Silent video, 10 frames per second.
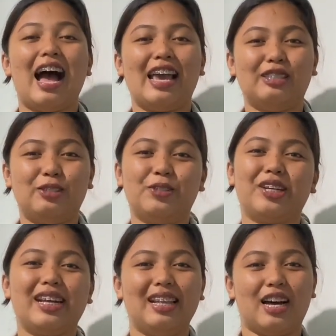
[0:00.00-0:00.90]
I do
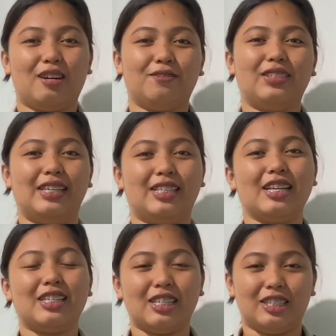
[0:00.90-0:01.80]
really love
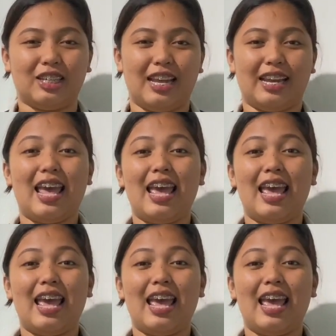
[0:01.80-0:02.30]
teaching children